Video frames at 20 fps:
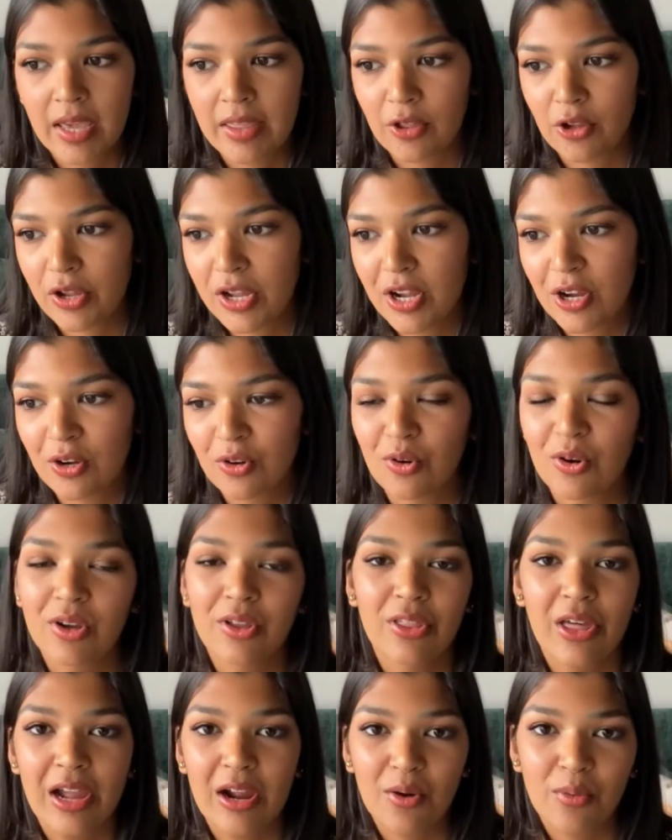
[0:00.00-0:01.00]
neither here
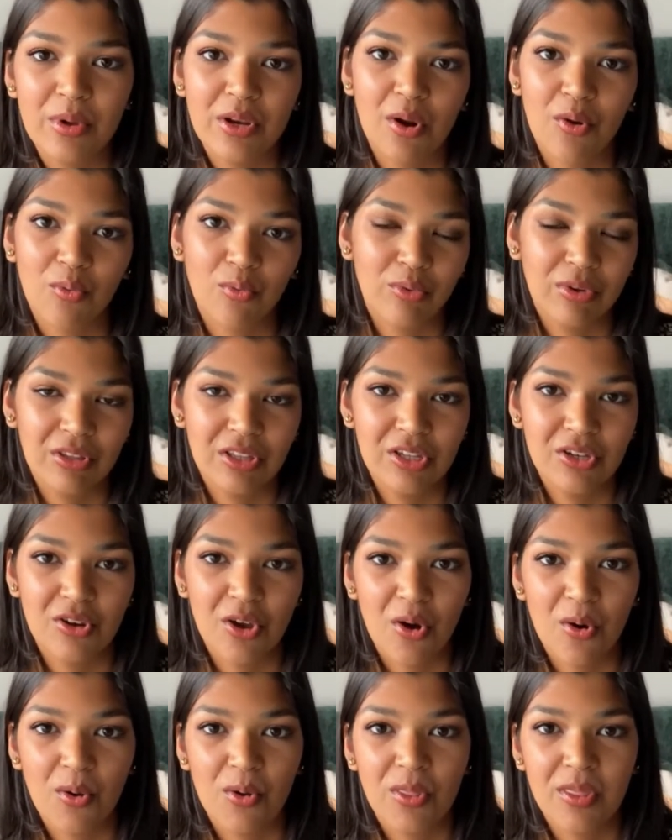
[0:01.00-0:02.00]
nor there. We don't really
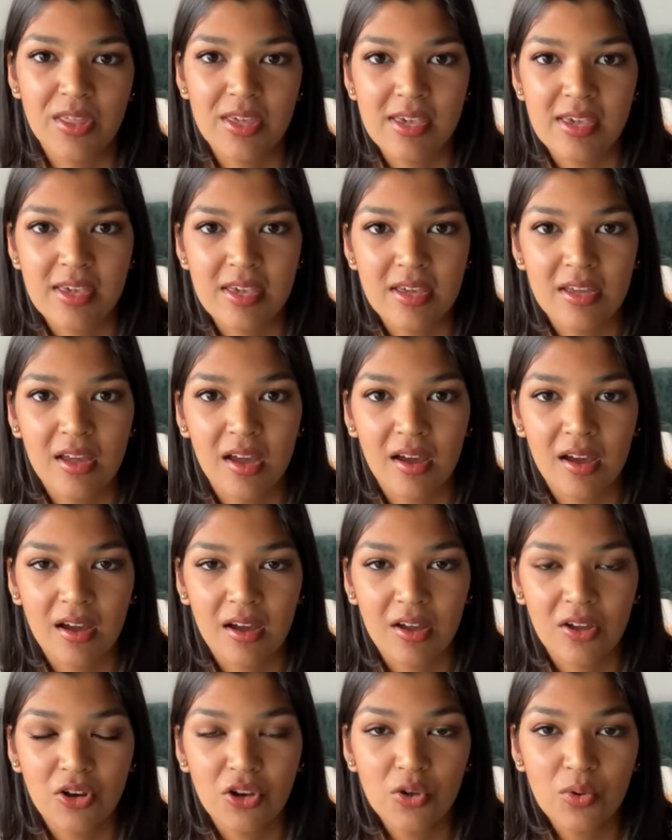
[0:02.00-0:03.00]
know the
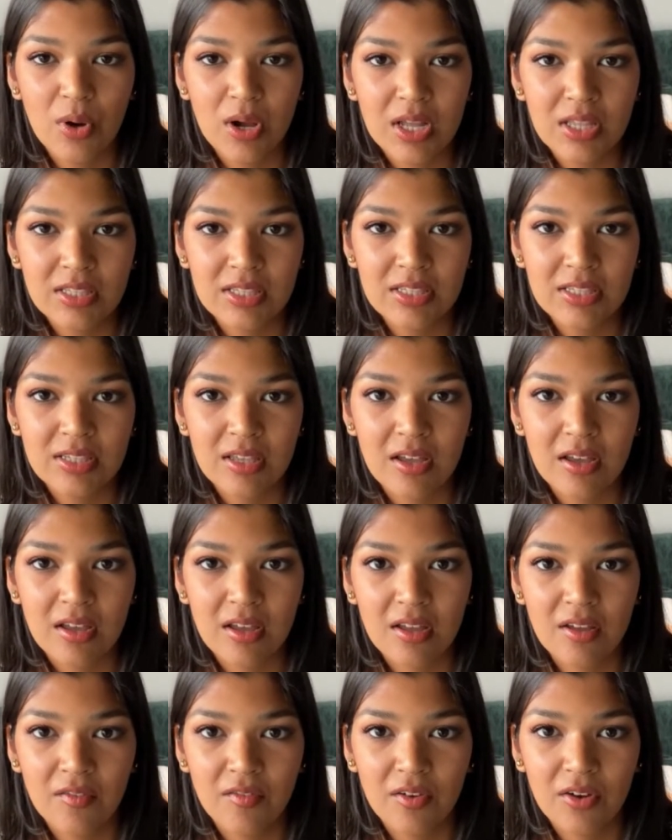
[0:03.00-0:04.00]
nuance
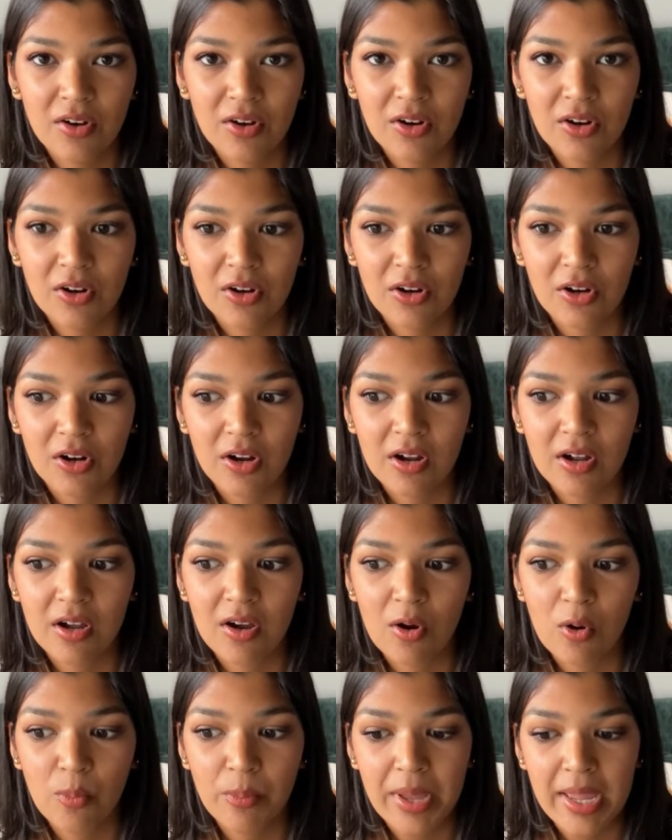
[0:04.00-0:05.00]
of
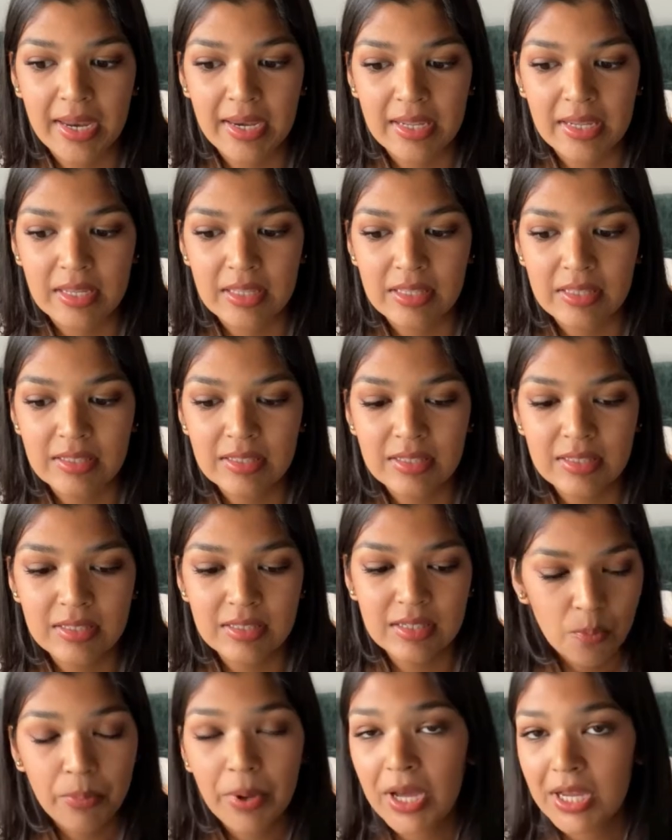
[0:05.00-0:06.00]
her
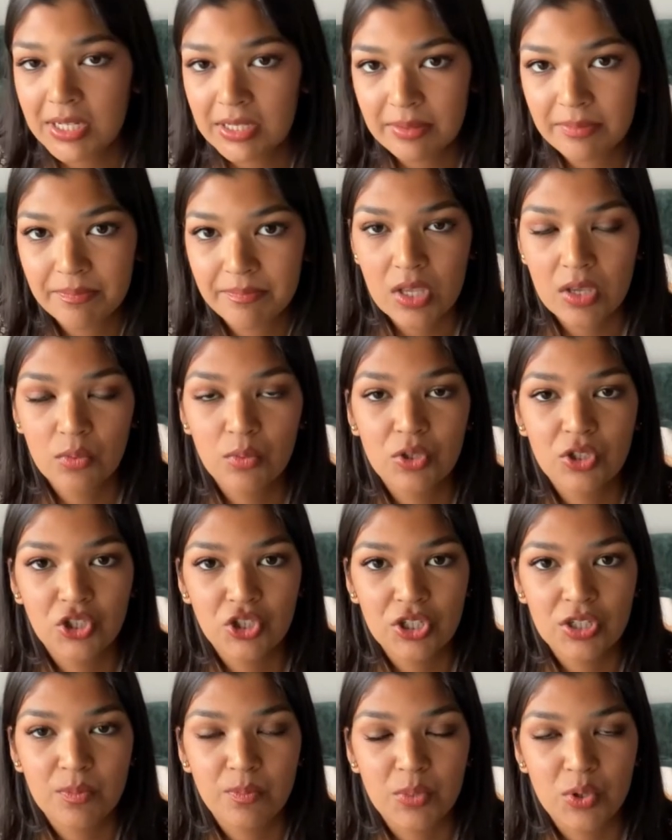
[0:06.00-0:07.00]
opinions, but it
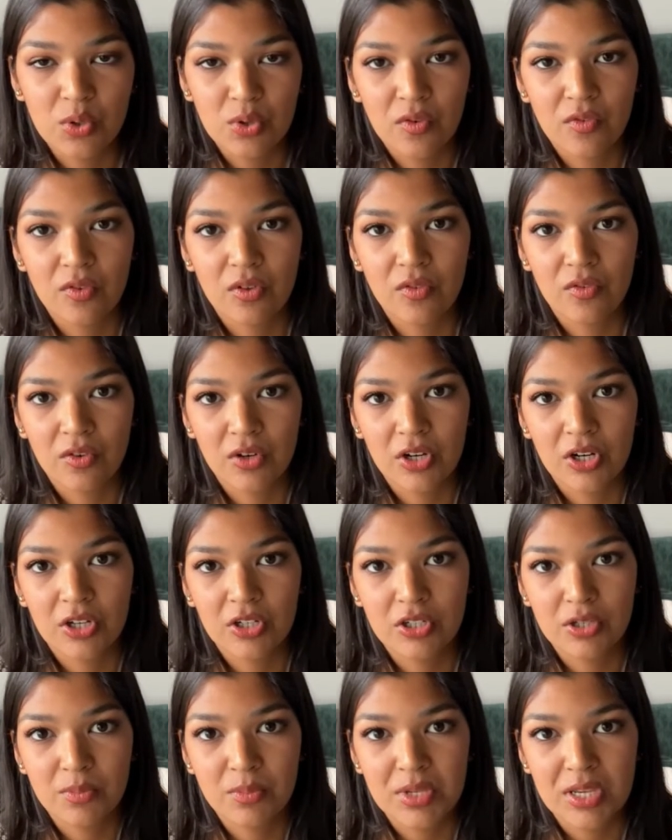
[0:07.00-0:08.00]
was just beautiful for
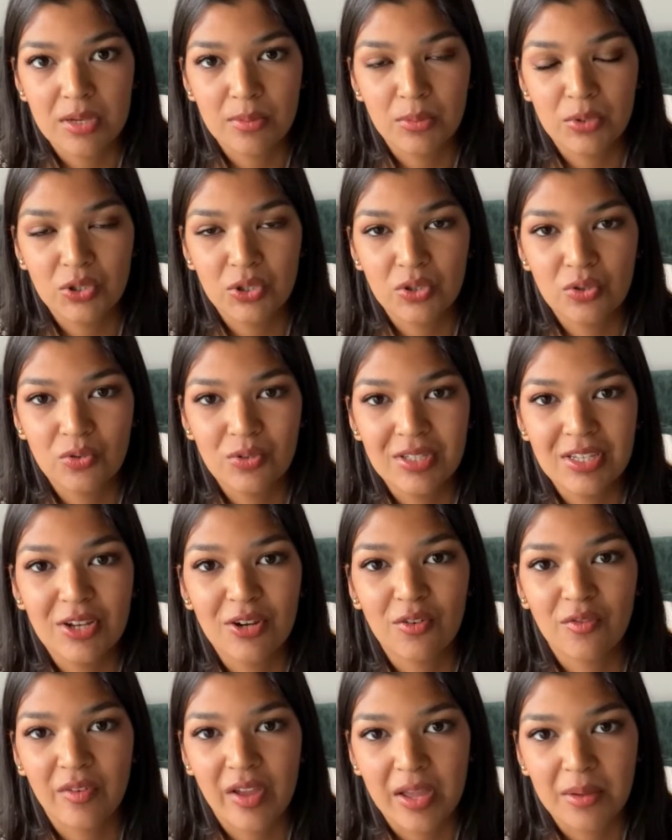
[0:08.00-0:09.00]
her to be able to see
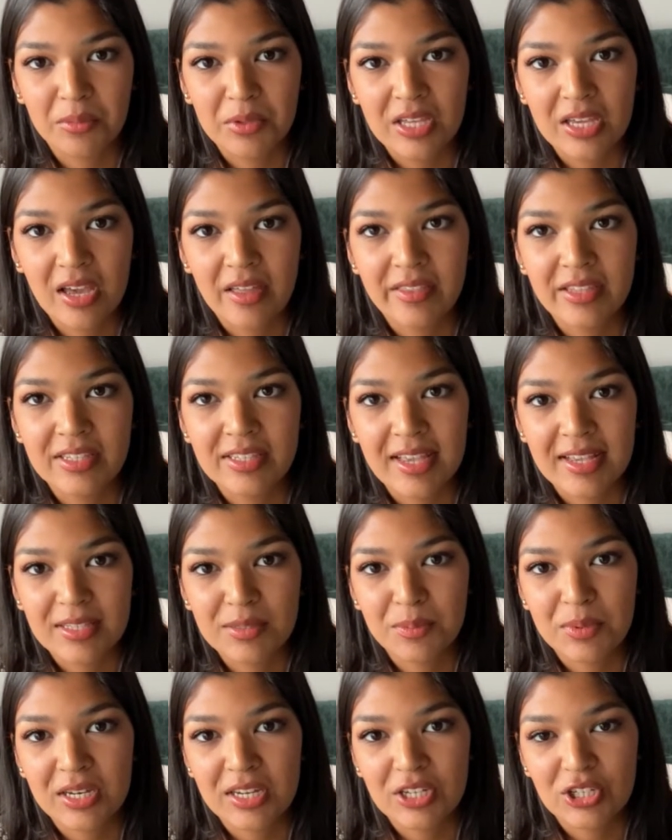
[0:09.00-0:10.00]
her family on this
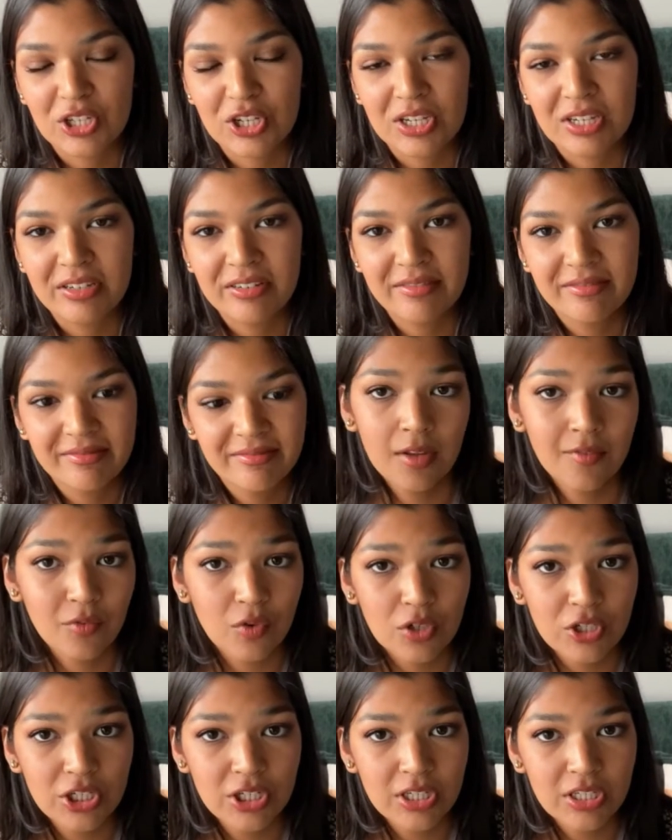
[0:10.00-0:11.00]
expedition.
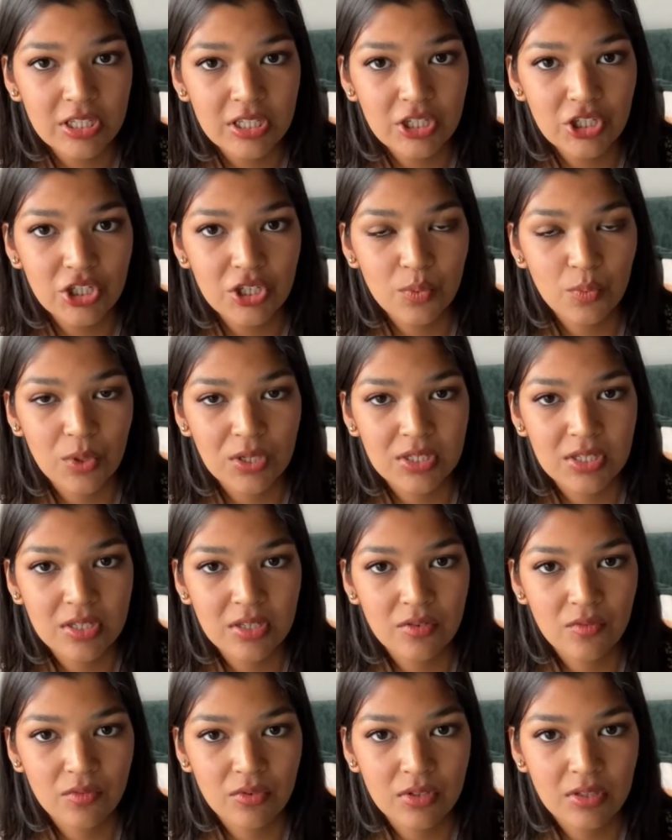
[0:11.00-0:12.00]
Unfortunately, she
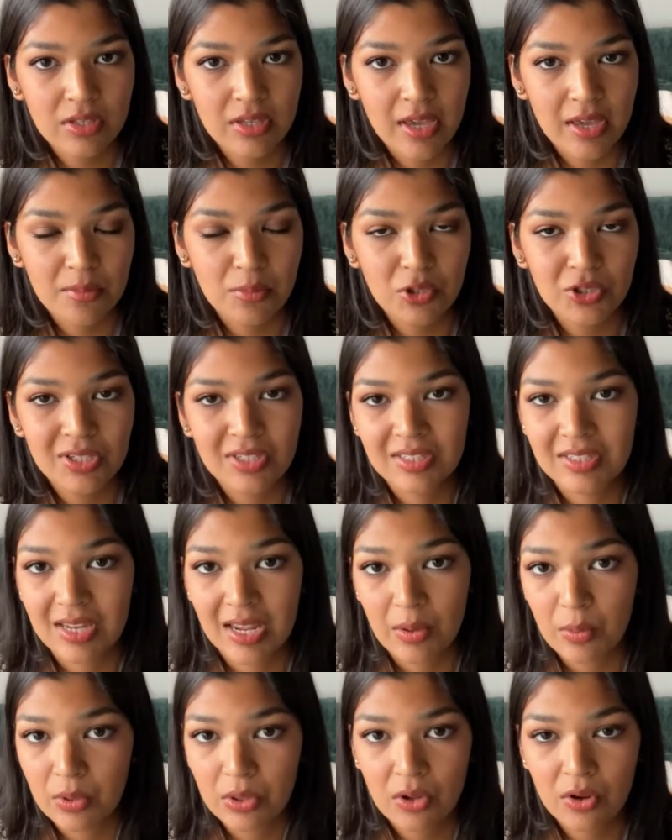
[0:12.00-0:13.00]
wasn't really able to
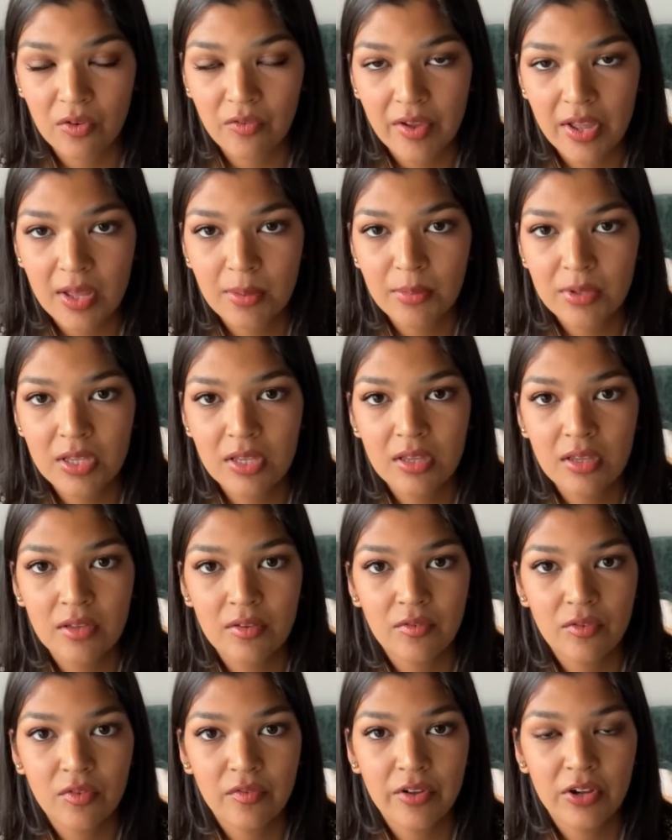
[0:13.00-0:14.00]
stay with her
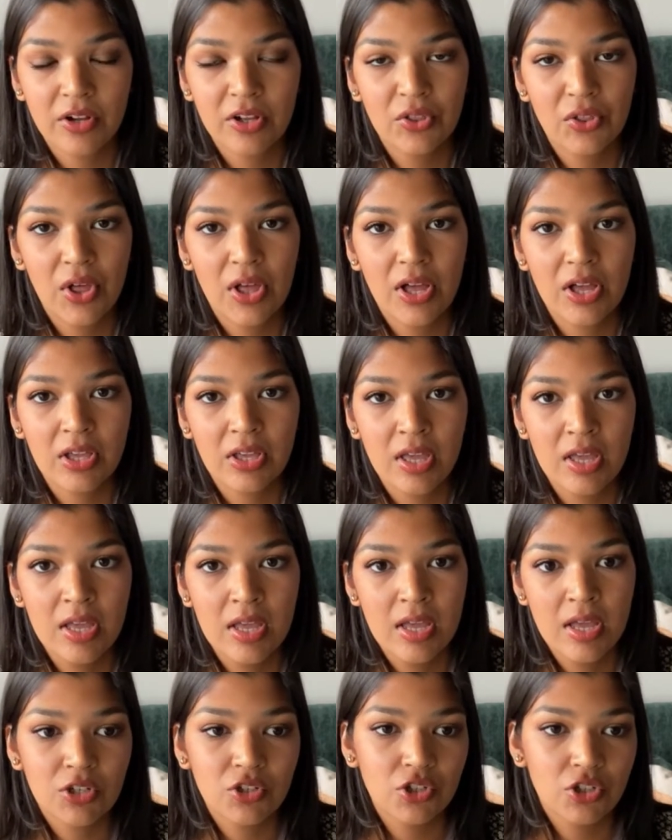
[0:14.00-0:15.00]
family for very long,
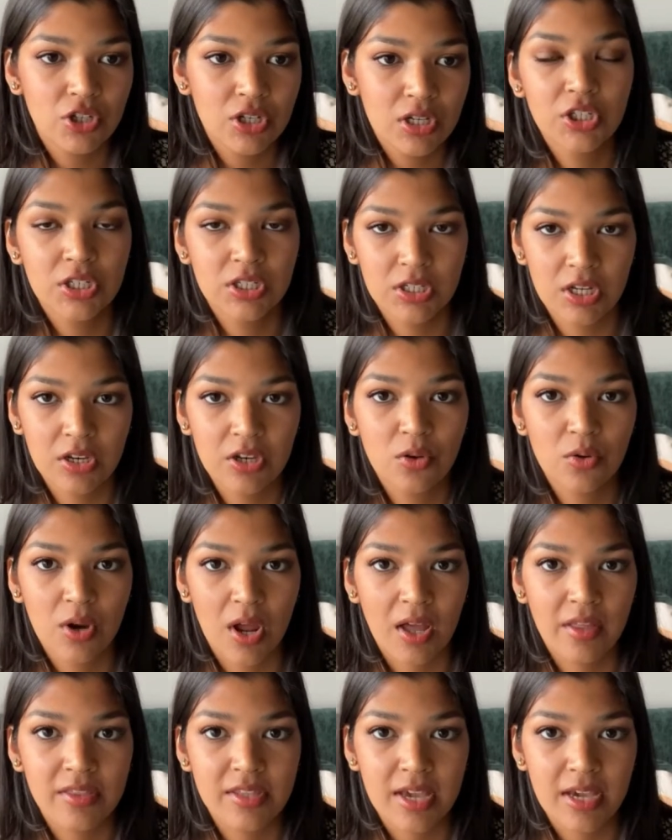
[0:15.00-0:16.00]
and she continued
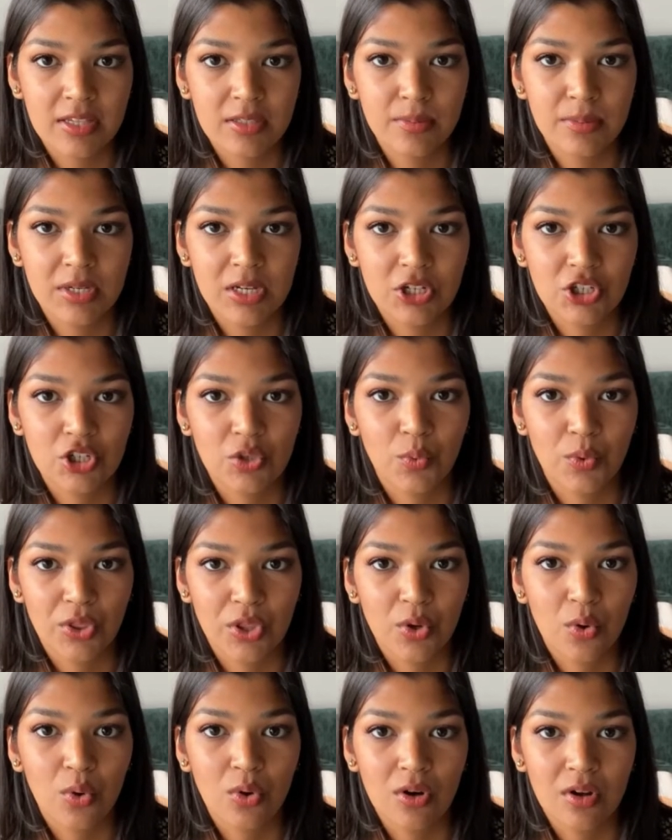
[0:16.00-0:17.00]
on the expedition
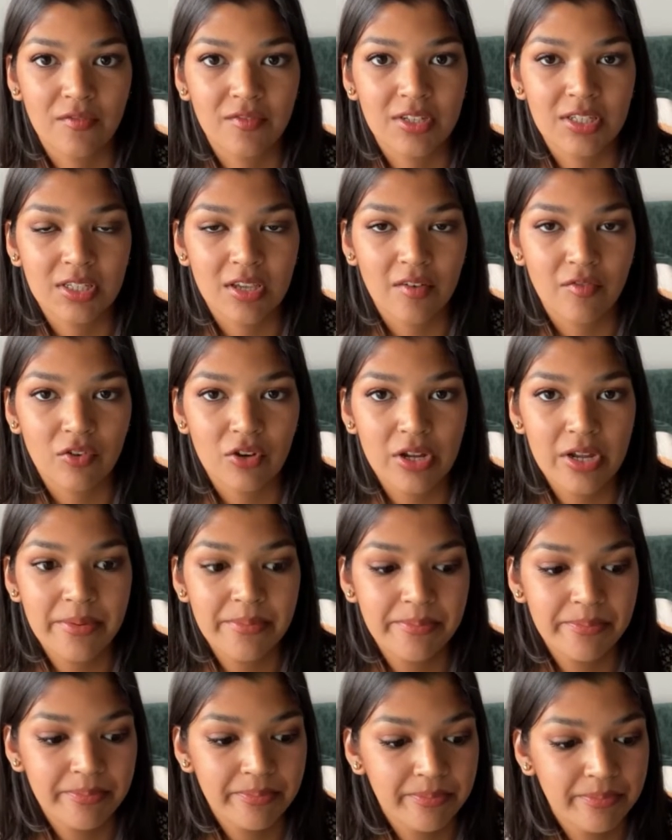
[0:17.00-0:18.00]
with the Corps of Discovery.